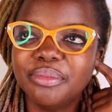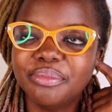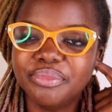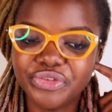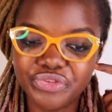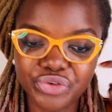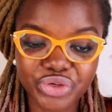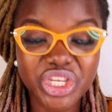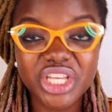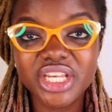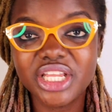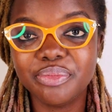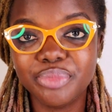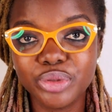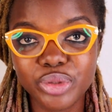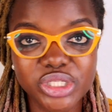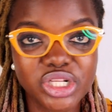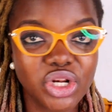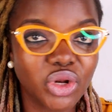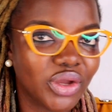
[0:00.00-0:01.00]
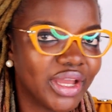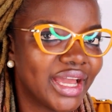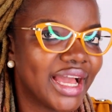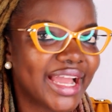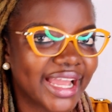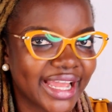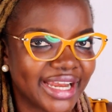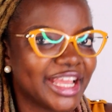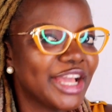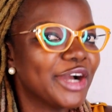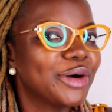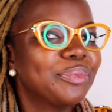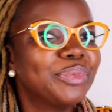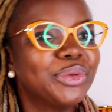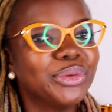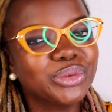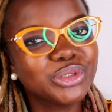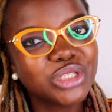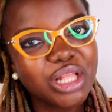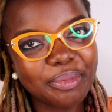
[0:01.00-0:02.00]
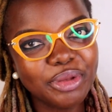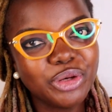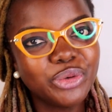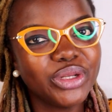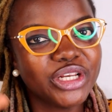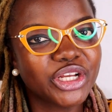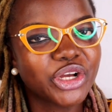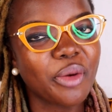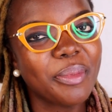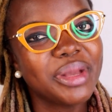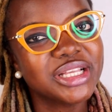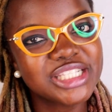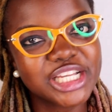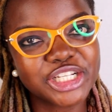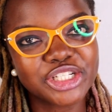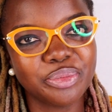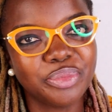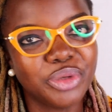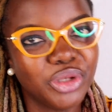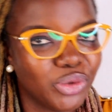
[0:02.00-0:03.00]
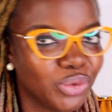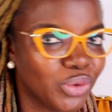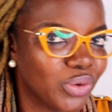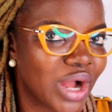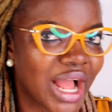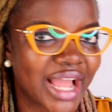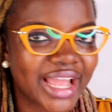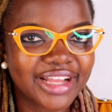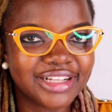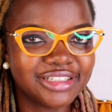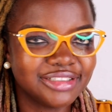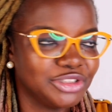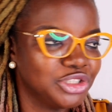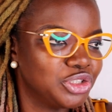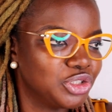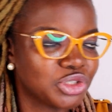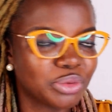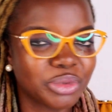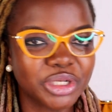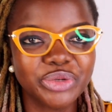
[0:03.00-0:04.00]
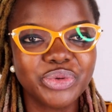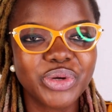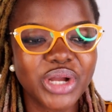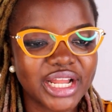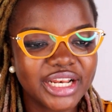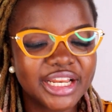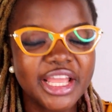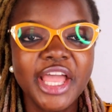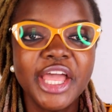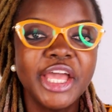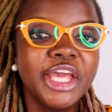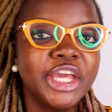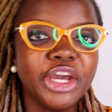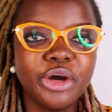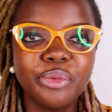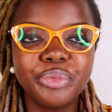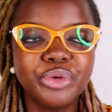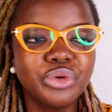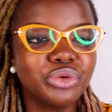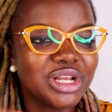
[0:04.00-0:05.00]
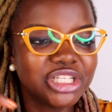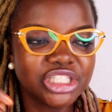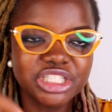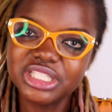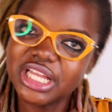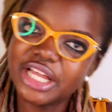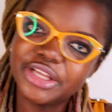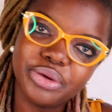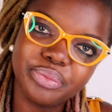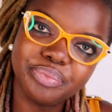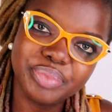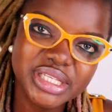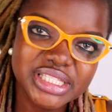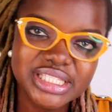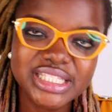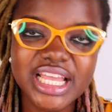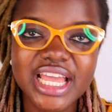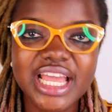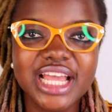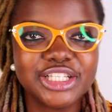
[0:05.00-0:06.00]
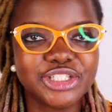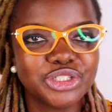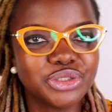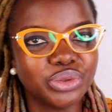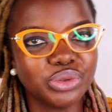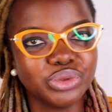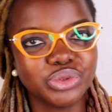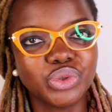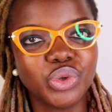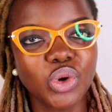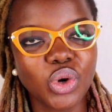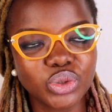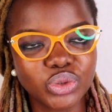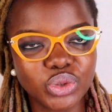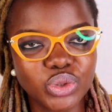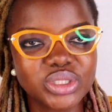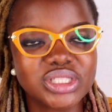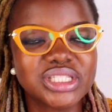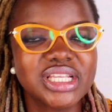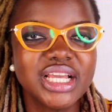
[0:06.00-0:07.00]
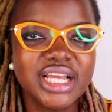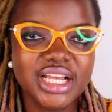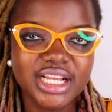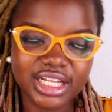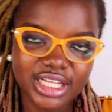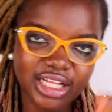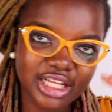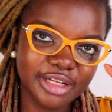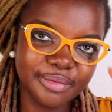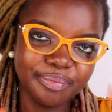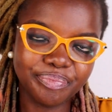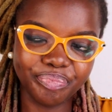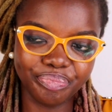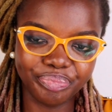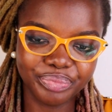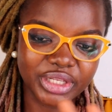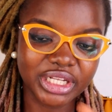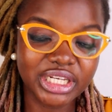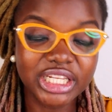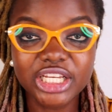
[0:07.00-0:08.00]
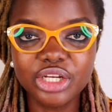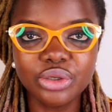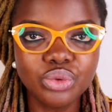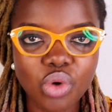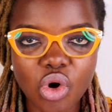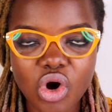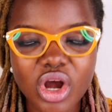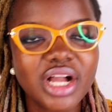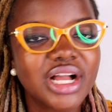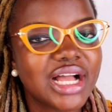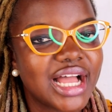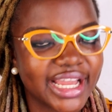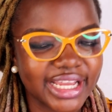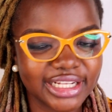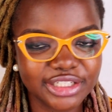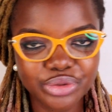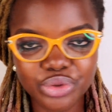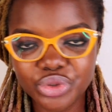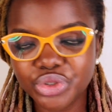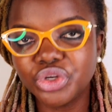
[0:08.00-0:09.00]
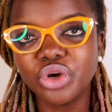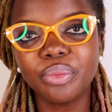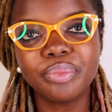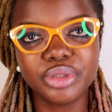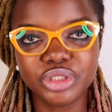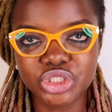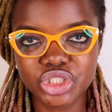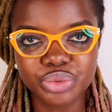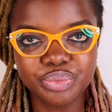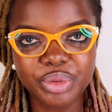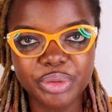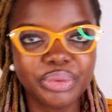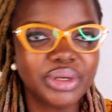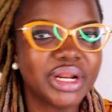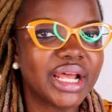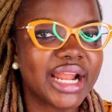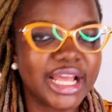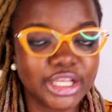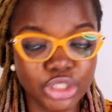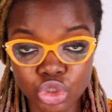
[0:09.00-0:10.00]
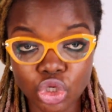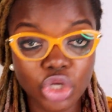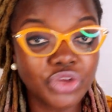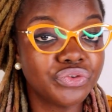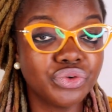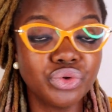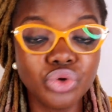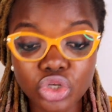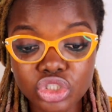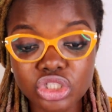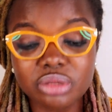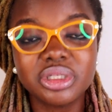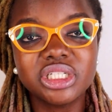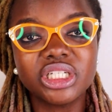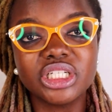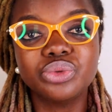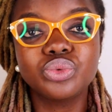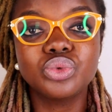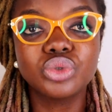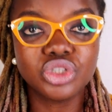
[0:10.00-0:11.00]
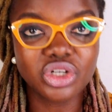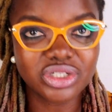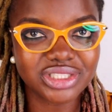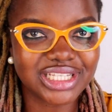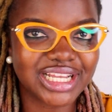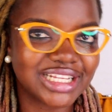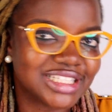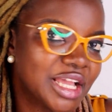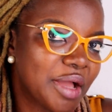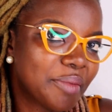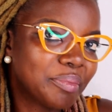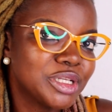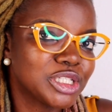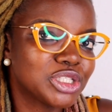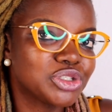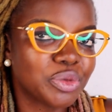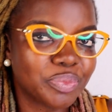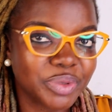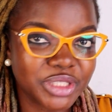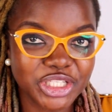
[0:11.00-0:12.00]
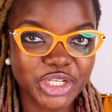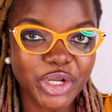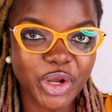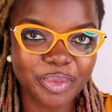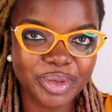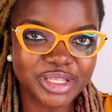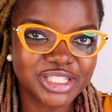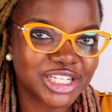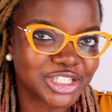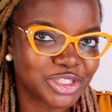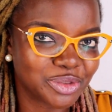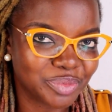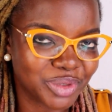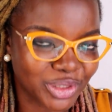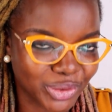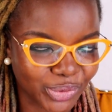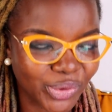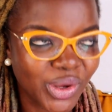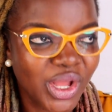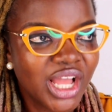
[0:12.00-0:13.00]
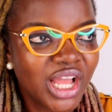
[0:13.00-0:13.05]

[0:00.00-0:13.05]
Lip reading: If you need a beauty lawyer, I can help you. Let me know in the comment section below. I can, somebody who can help you register your business, do all those legal work. I can hook you up with people that I. So if you know somebody who does that, please drop it in the comment section below.